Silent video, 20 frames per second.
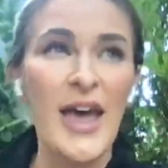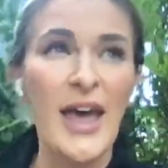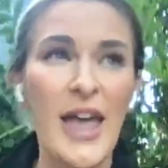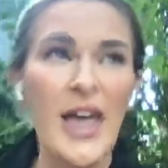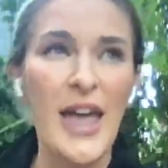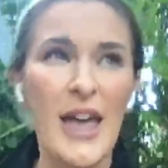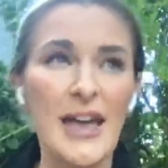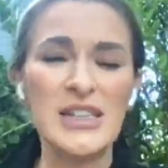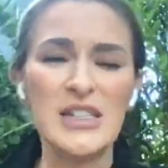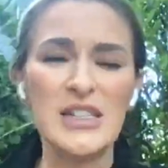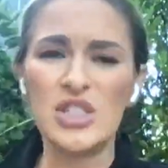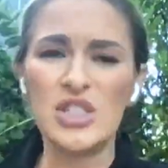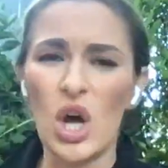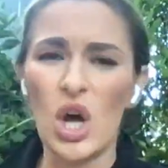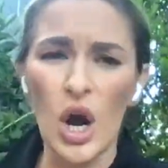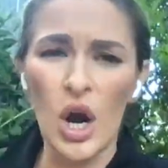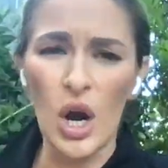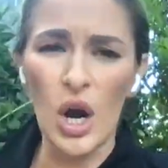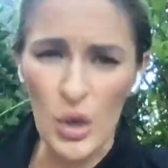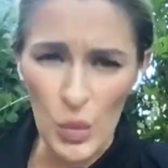and it's
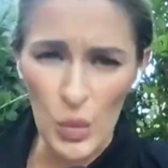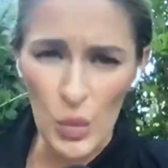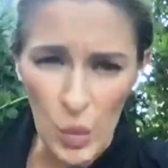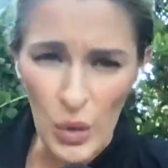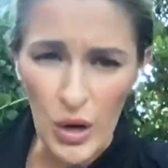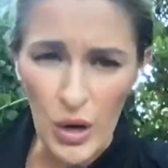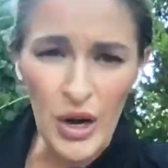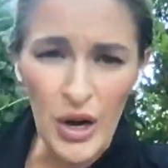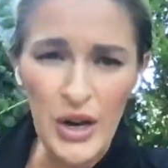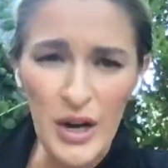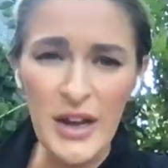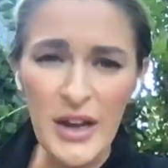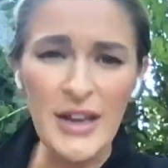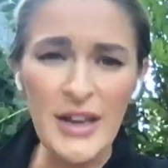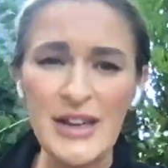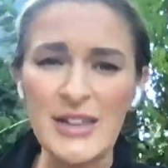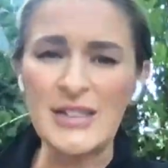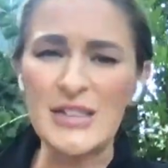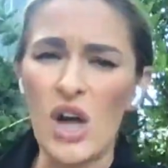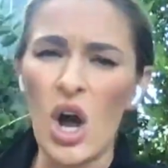hard work and
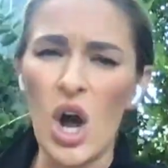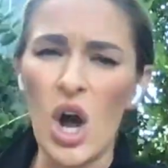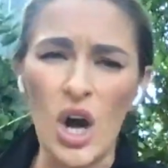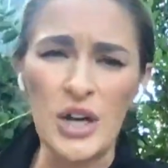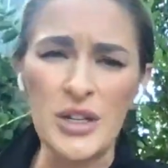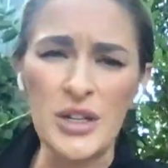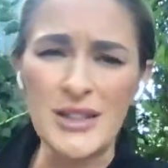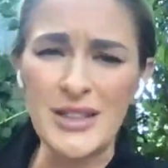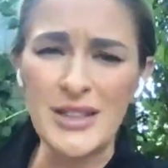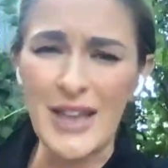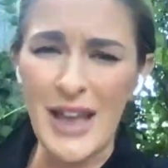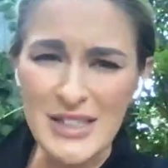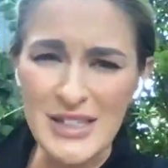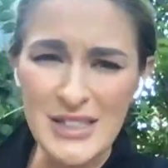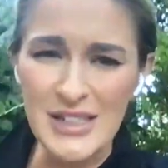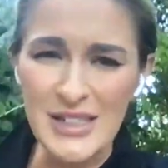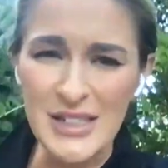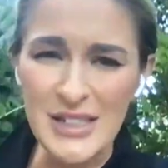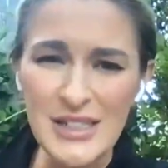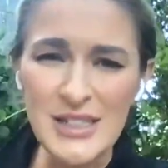it's hard
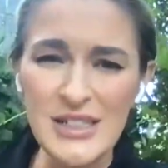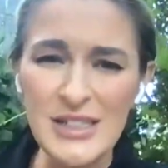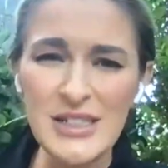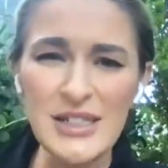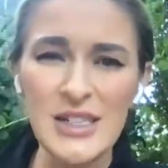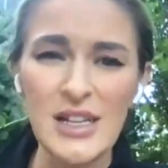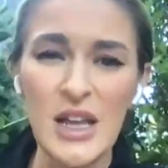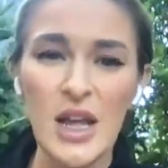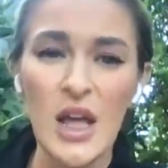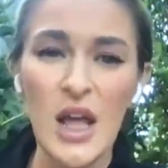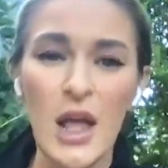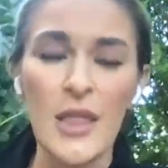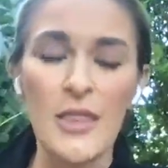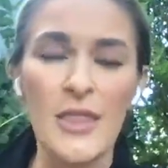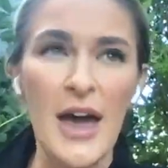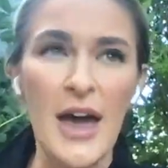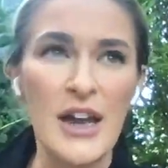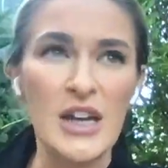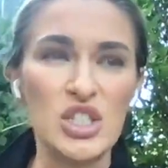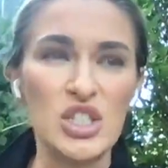lessons
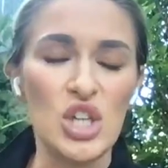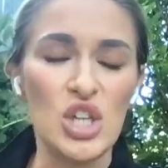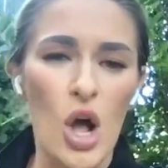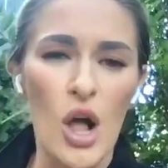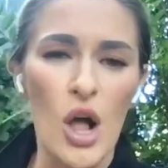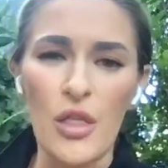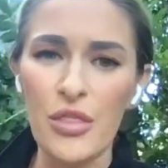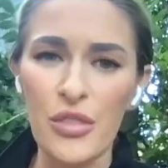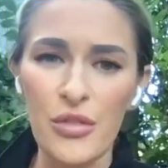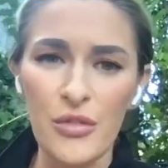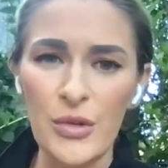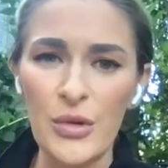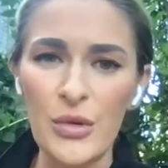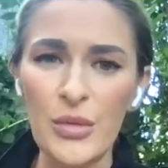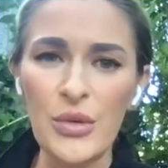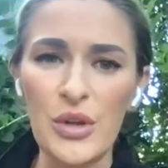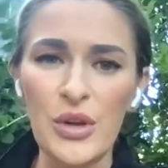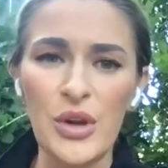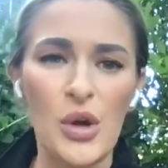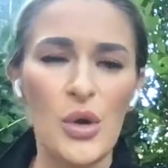that it's gone through
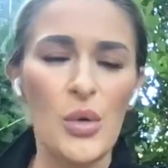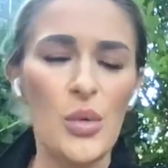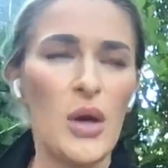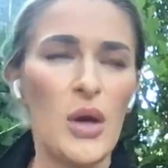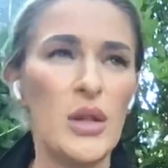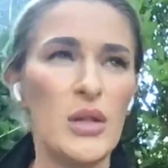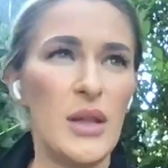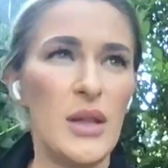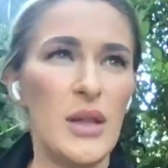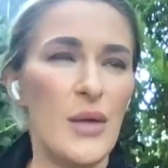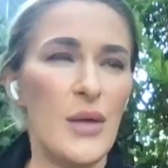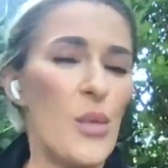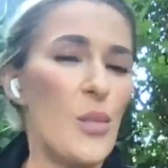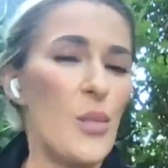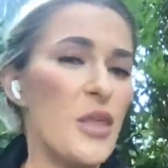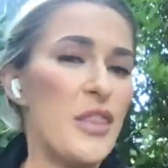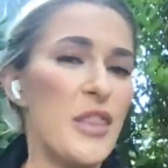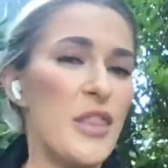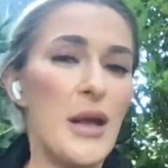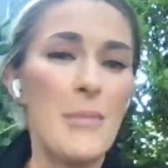you know uh, like when
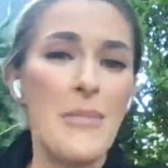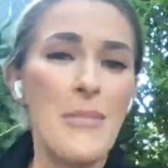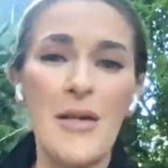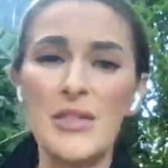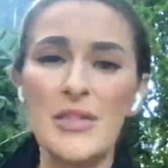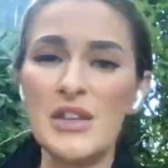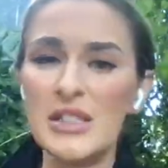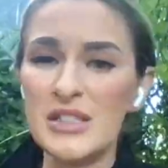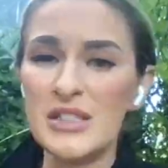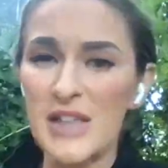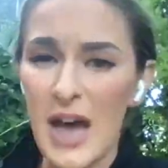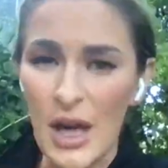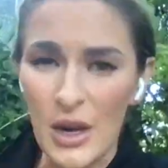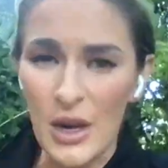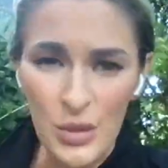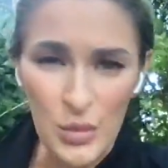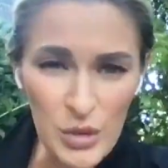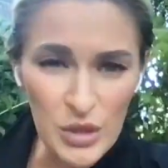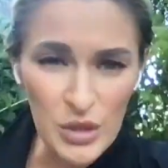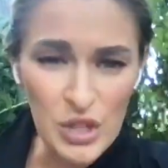we think about the
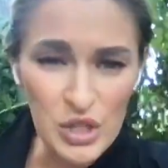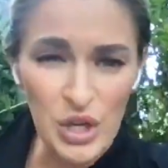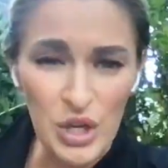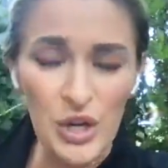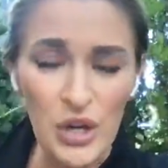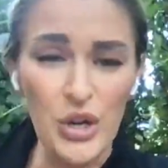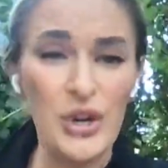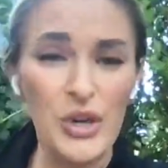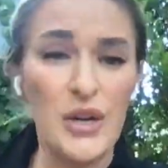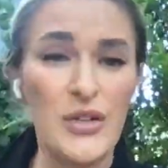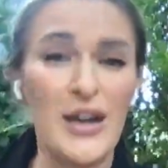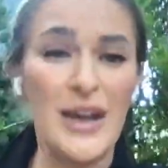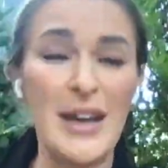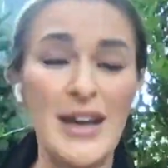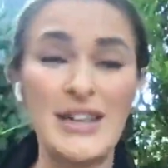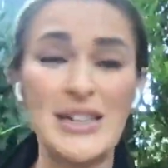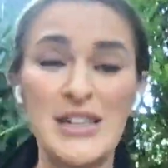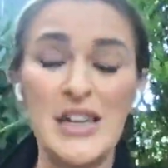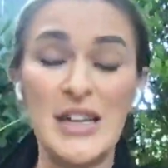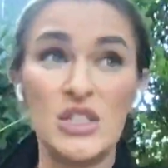saturn return right
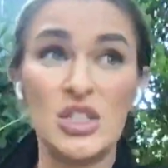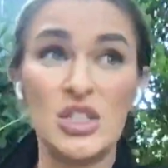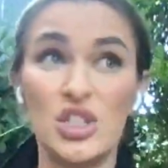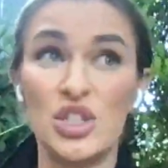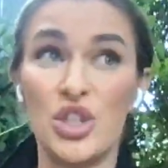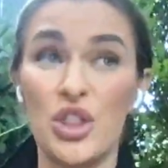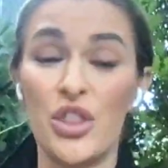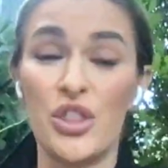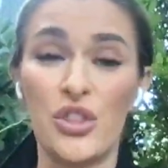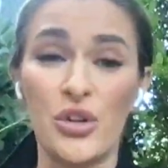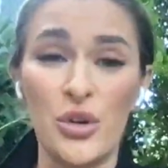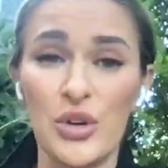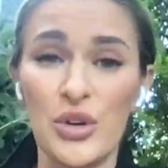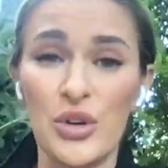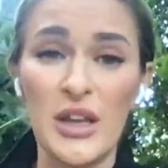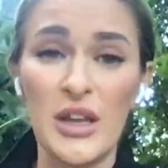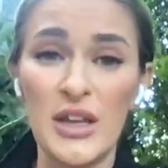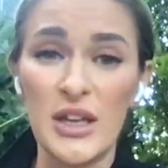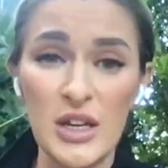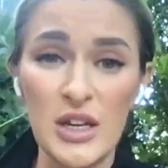it takes us 30
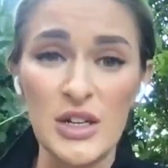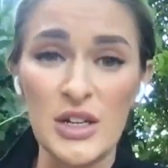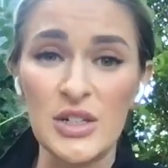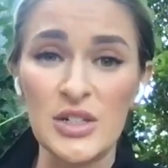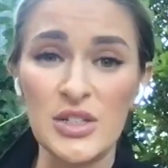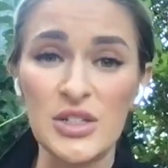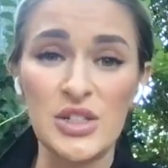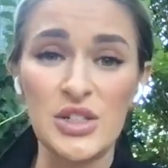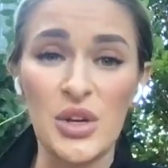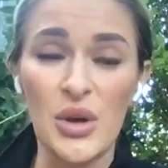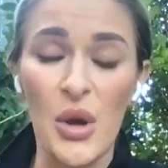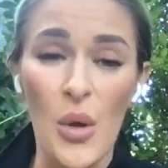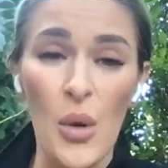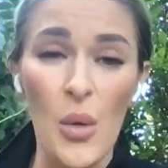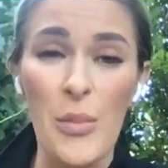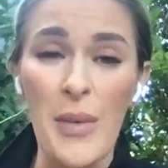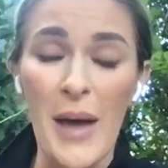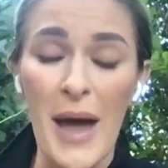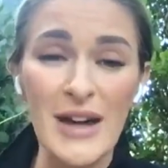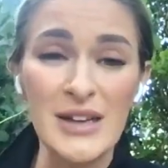years to go
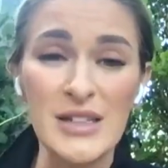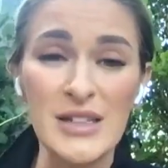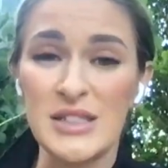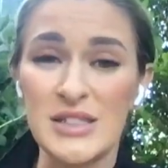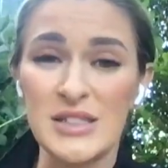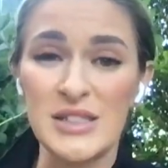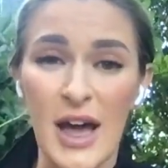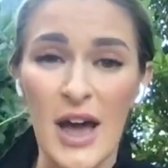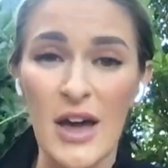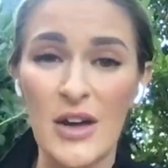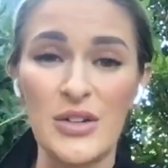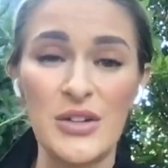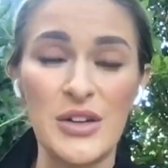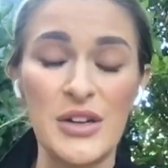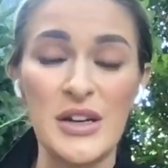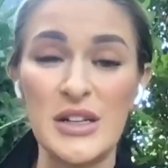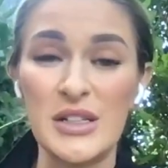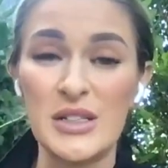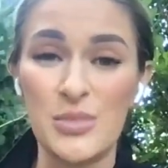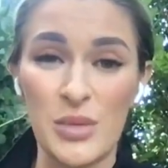back to saturn
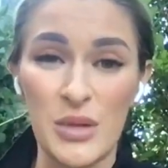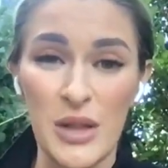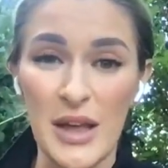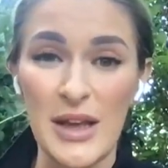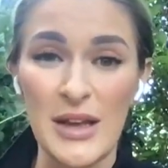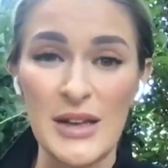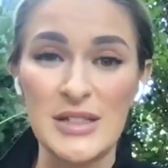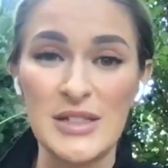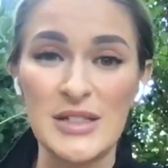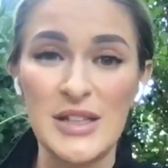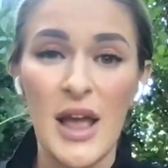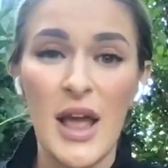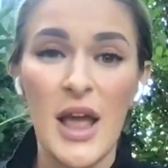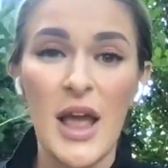in its place